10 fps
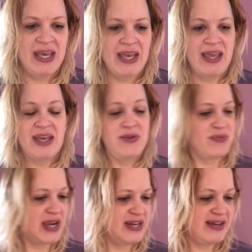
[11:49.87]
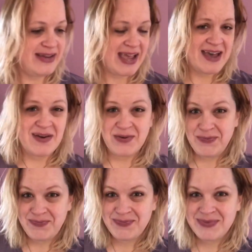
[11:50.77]
And right now,
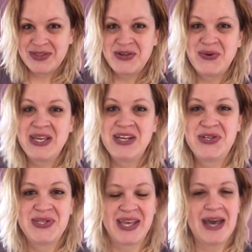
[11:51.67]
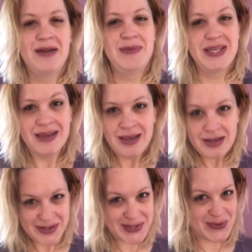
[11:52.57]
the Knowing Angels Academy
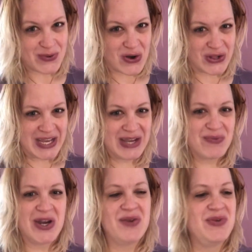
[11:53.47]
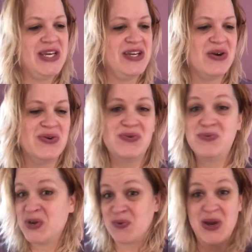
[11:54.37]
is enrolling, where we go
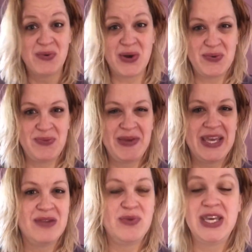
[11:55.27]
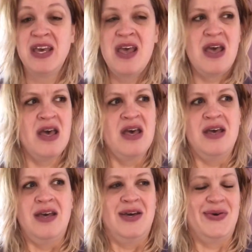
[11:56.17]
work one-on-one with me, and we
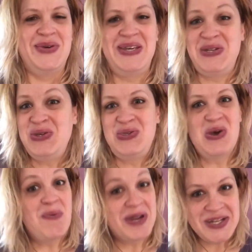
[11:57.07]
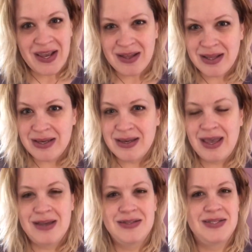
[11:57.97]
do so much healing
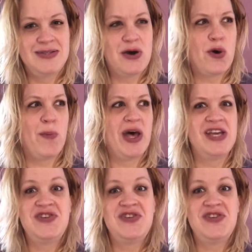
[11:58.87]
and so much